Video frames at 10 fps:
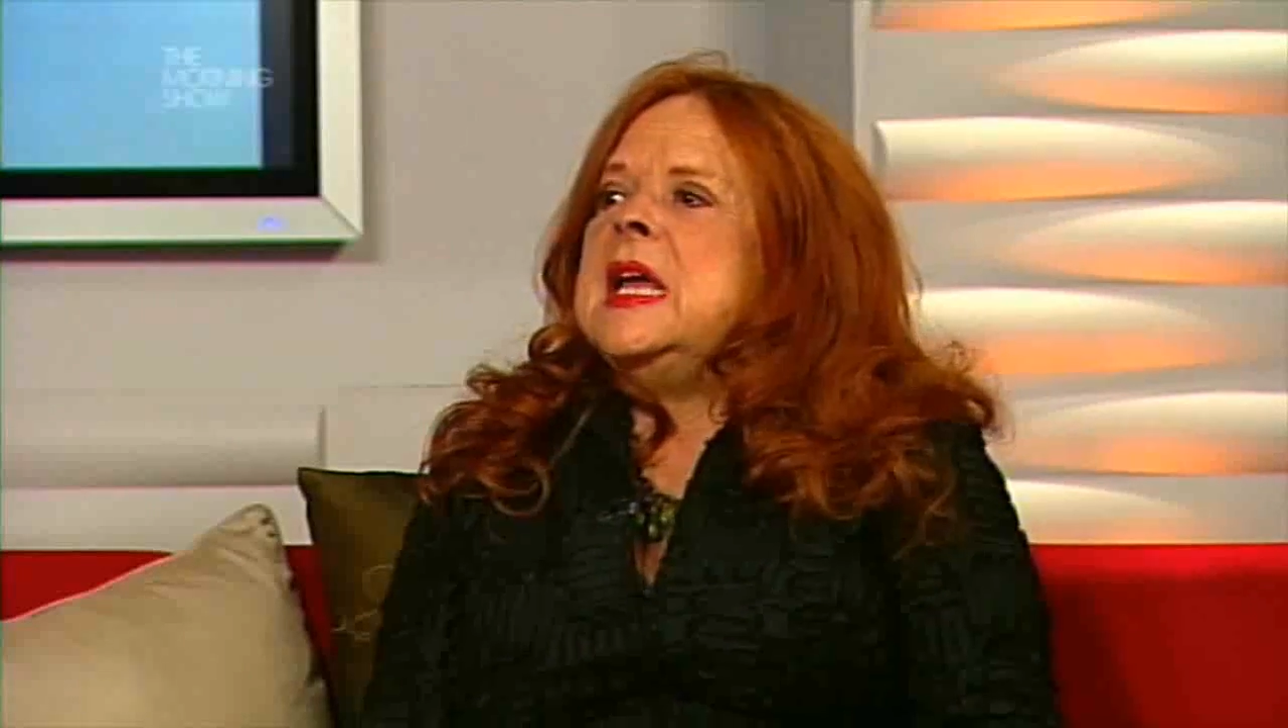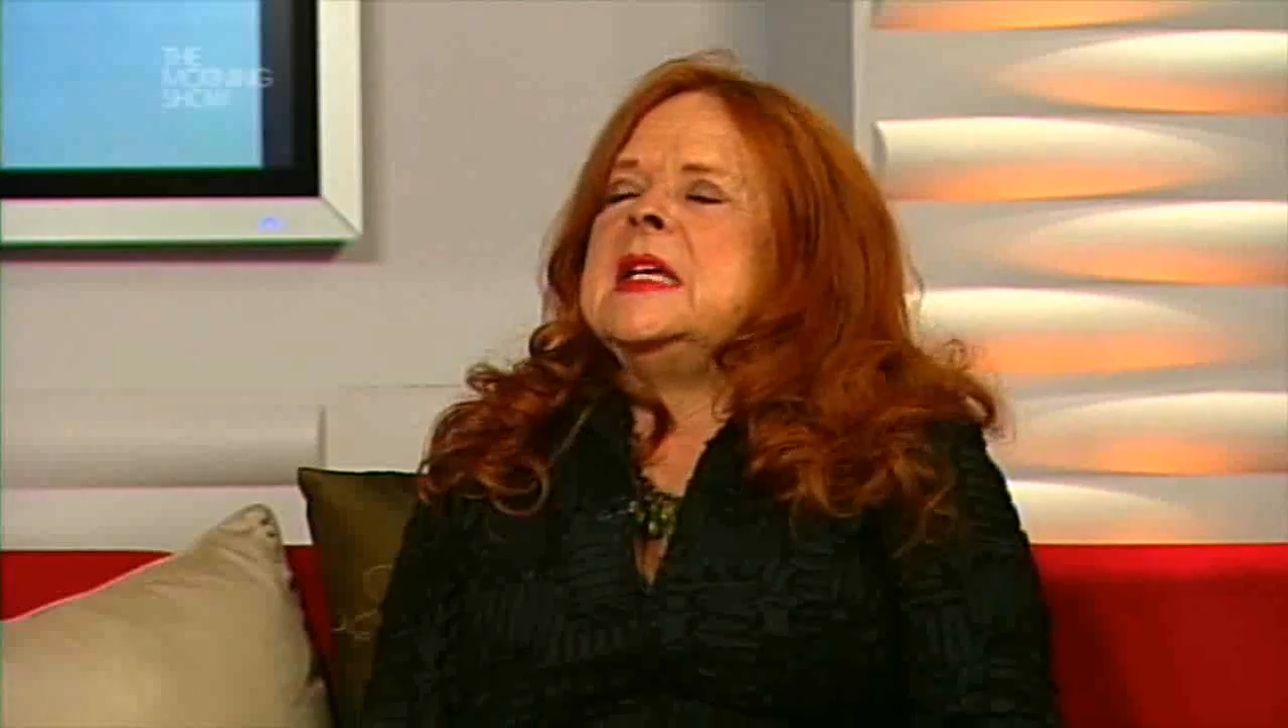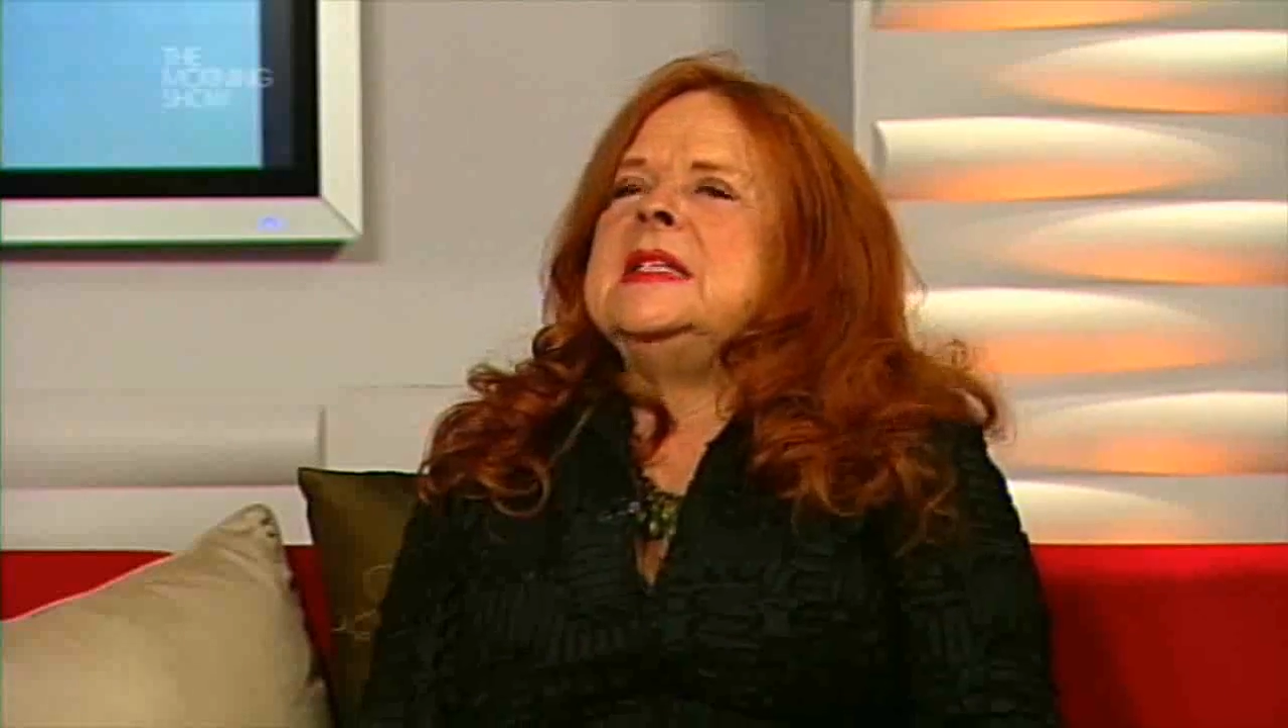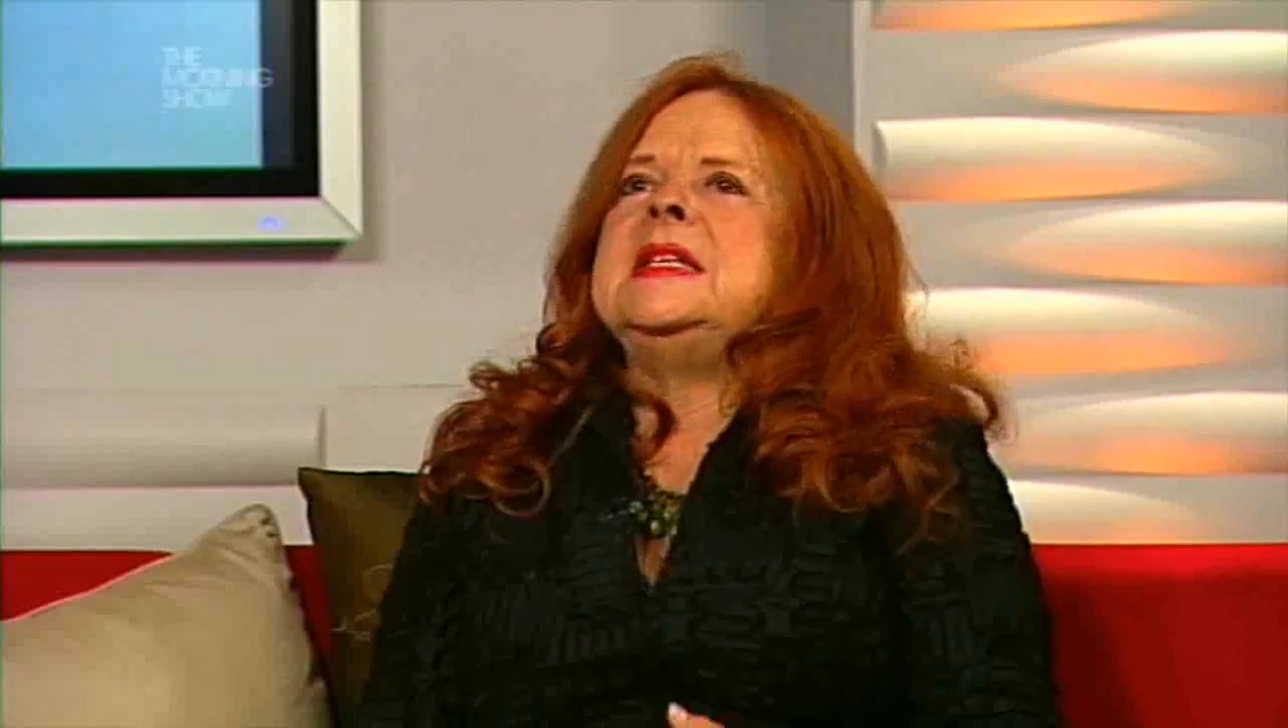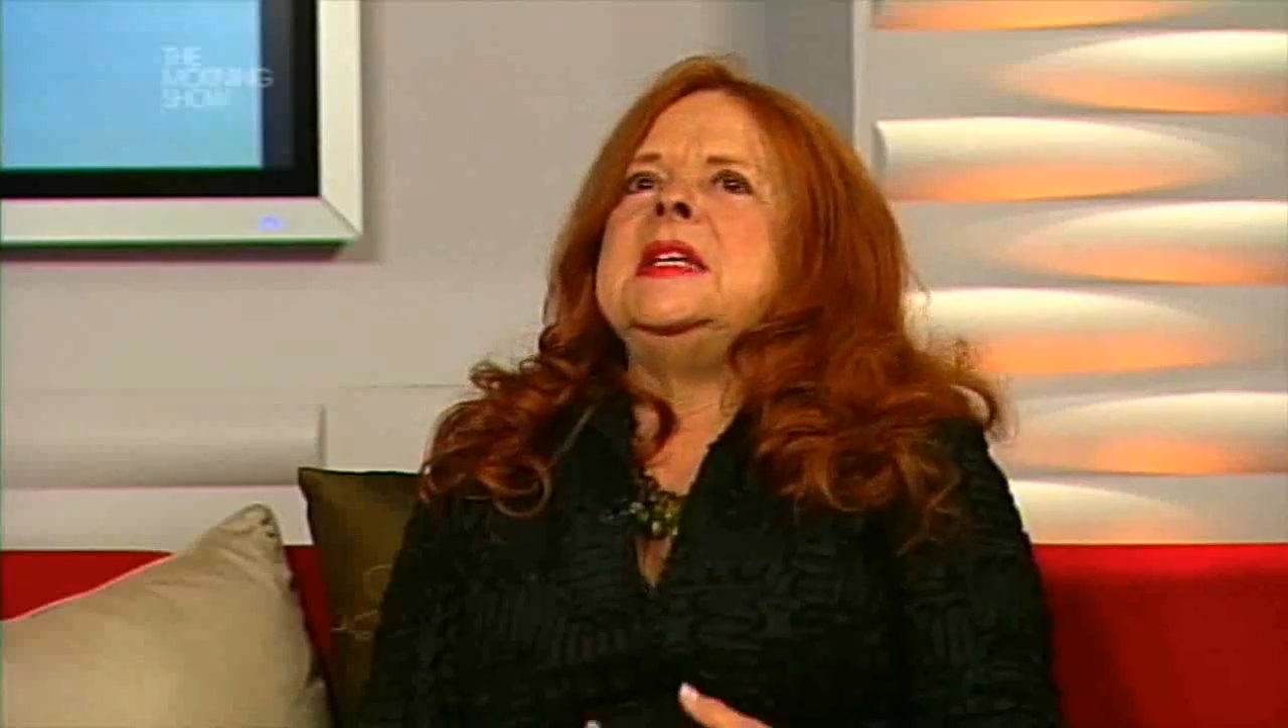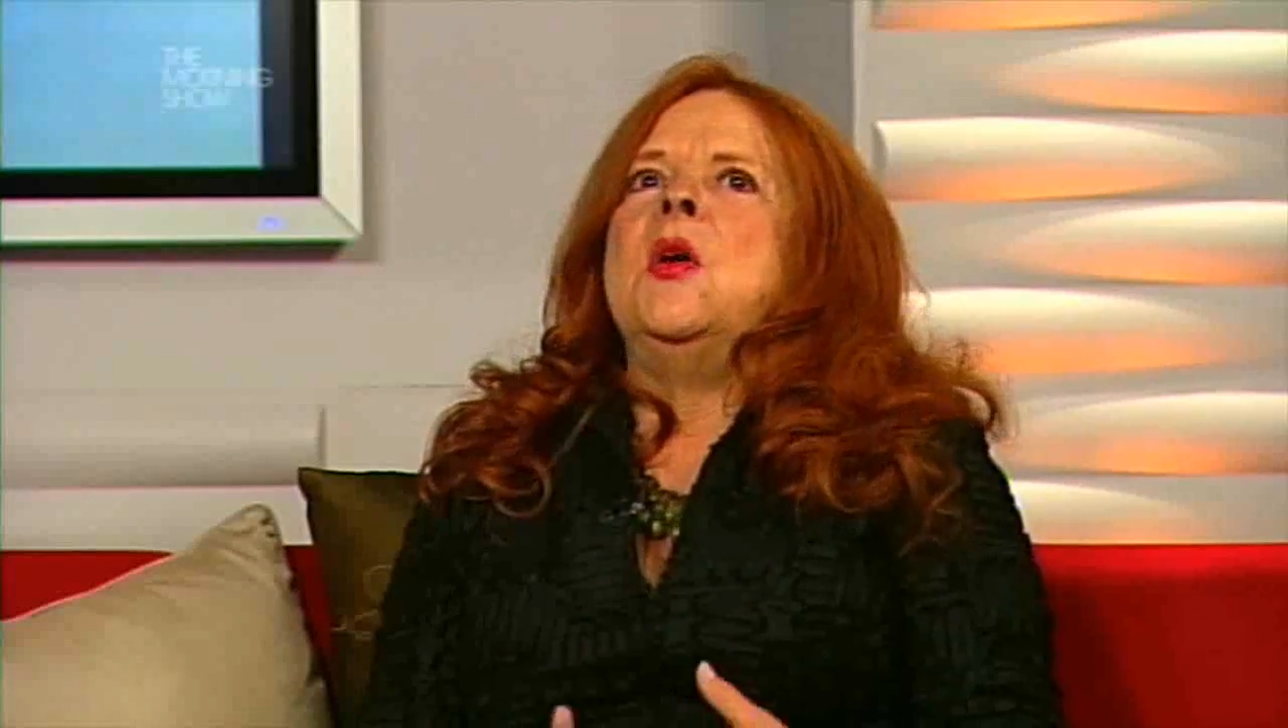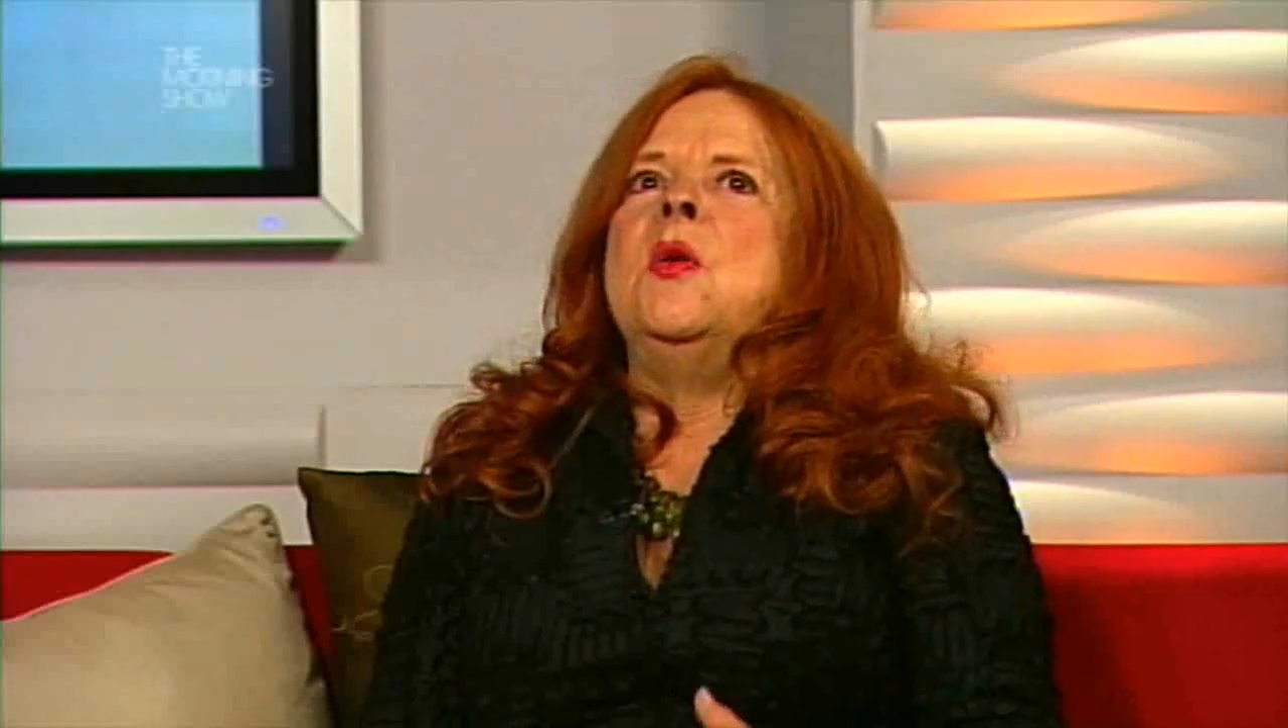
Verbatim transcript: can see